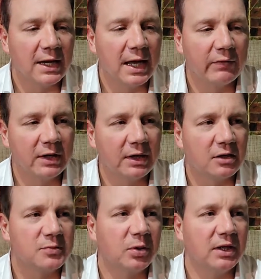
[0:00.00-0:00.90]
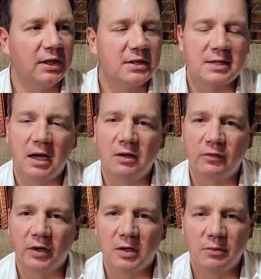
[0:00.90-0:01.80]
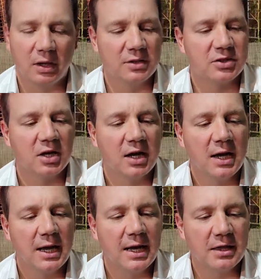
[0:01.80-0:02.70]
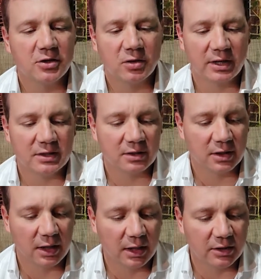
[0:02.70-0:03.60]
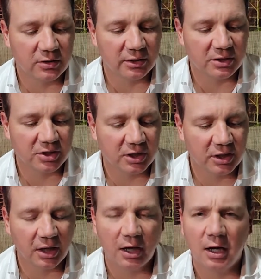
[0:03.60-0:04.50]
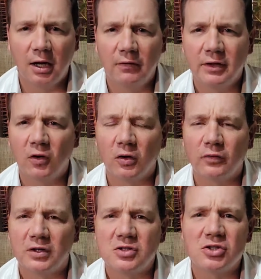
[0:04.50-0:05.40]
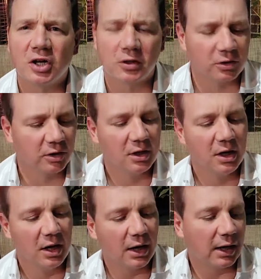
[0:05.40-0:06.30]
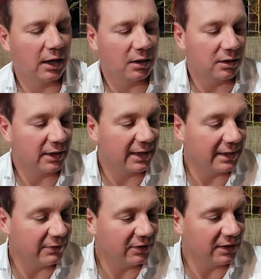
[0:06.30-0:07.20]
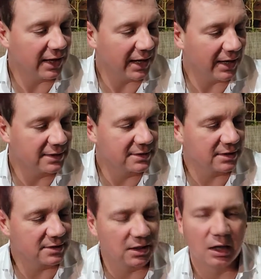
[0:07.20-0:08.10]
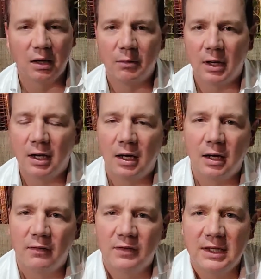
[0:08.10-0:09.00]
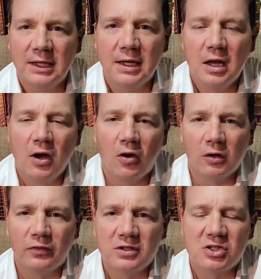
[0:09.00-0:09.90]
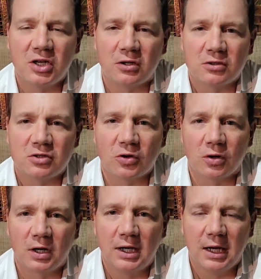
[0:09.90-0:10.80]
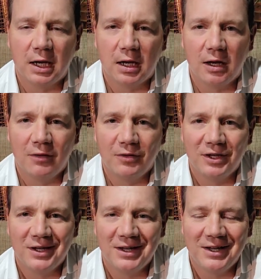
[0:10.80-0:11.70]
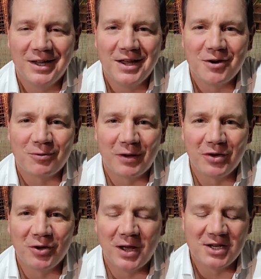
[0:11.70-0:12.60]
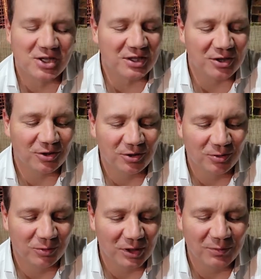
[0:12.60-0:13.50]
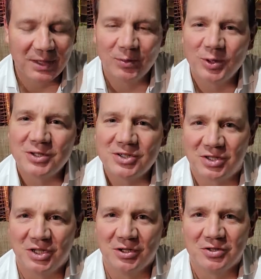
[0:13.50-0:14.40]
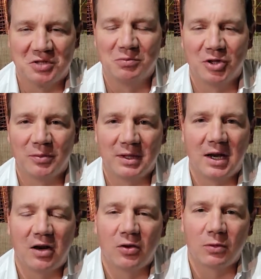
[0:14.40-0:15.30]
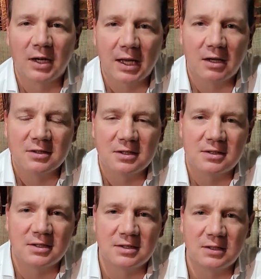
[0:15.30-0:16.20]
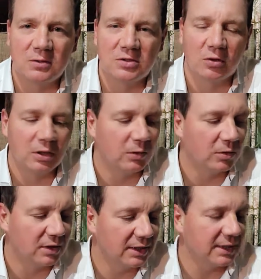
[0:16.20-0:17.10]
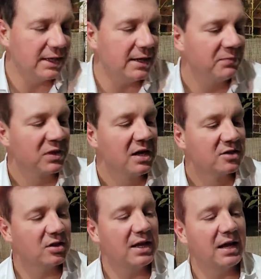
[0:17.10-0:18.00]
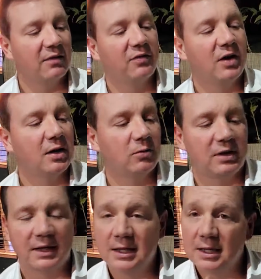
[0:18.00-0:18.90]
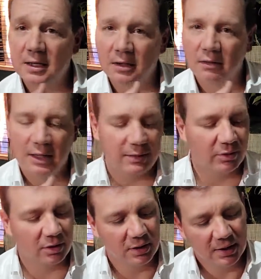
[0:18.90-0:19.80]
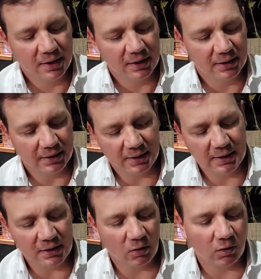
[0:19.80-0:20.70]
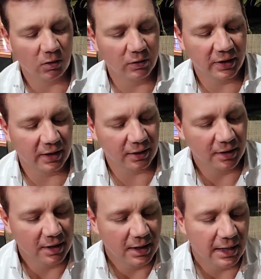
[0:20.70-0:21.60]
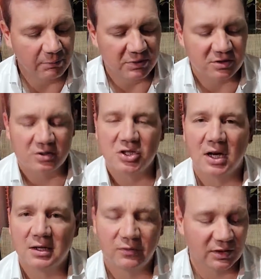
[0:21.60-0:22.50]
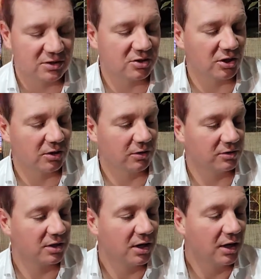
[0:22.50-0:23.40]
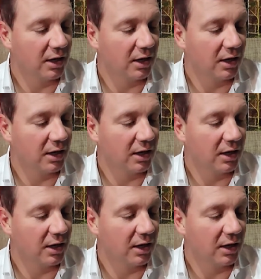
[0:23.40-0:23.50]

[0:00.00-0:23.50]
and Heaven Hill is putting this out in very much in the tradition of the Old Fitzgerald, and even has some of the Old Fitzgerald story of the revenue agent who would be able to steal some bourbon out of the rickhouses since he was the only one with the key. So they have fun with the key on the label, the keyhole there, and Mr. John Fitzgerald's